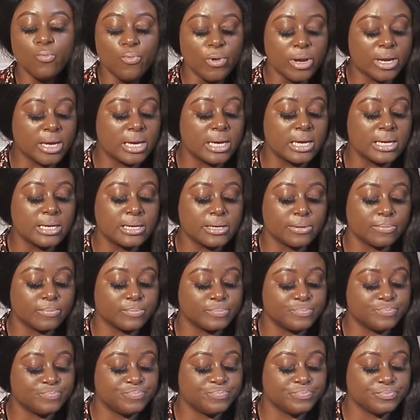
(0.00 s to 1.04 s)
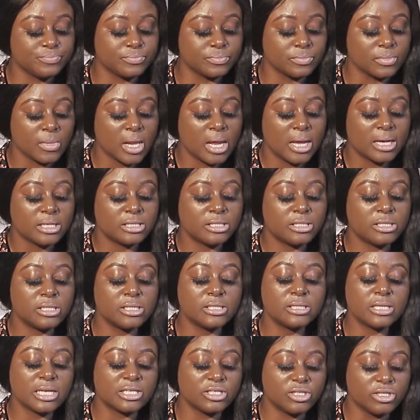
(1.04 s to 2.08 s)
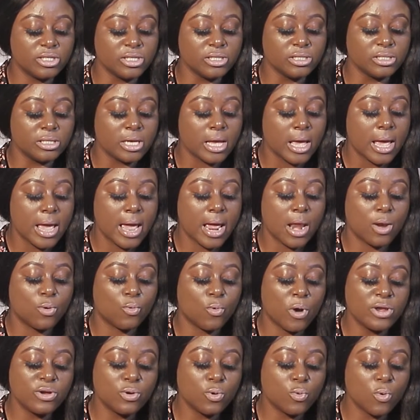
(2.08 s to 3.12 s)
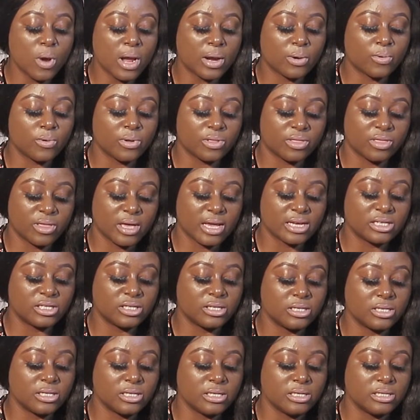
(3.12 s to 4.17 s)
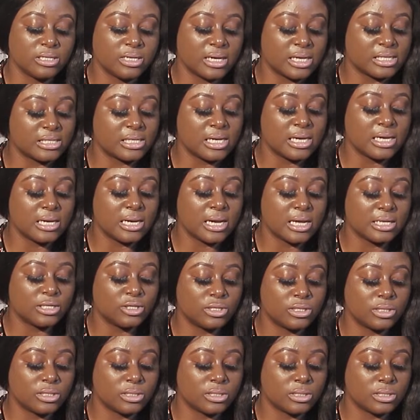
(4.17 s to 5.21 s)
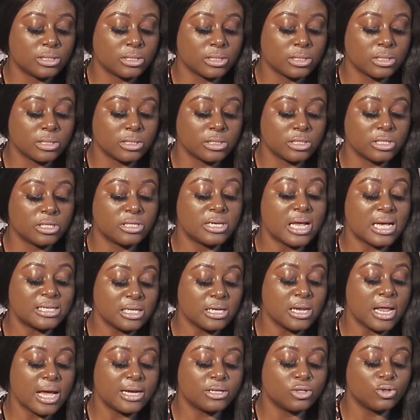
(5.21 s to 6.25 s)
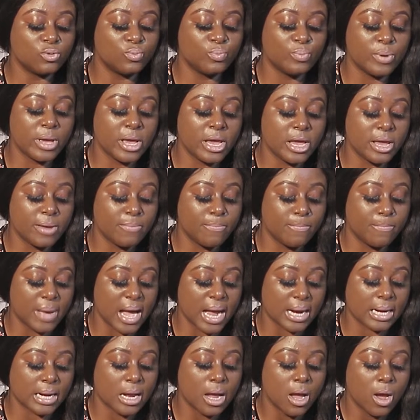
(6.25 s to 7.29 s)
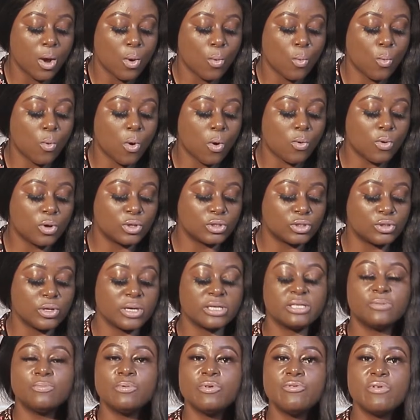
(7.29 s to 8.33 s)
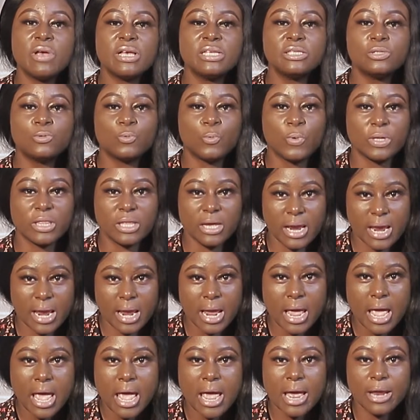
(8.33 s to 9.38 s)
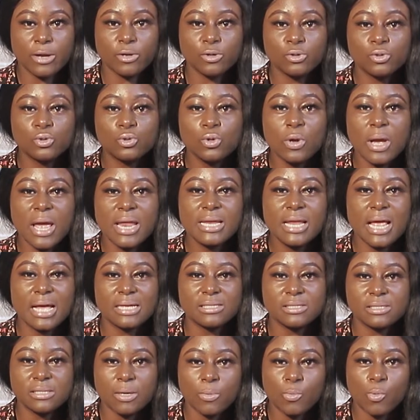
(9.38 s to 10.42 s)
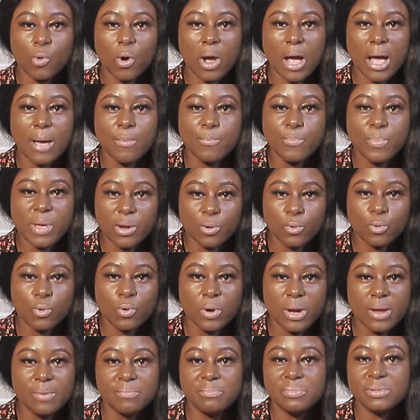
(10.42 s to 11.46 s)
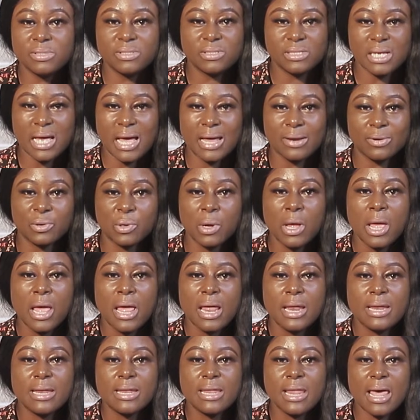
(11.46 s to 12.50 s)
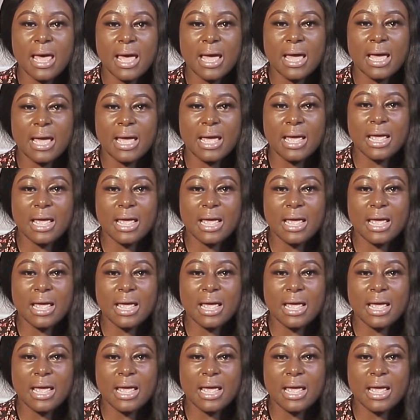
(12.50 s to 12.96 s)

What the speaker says: wicked she is a cheat and when you work with her she doesn't like to pay it back. What was your experience with her? And also any as someone abeku ebisa no na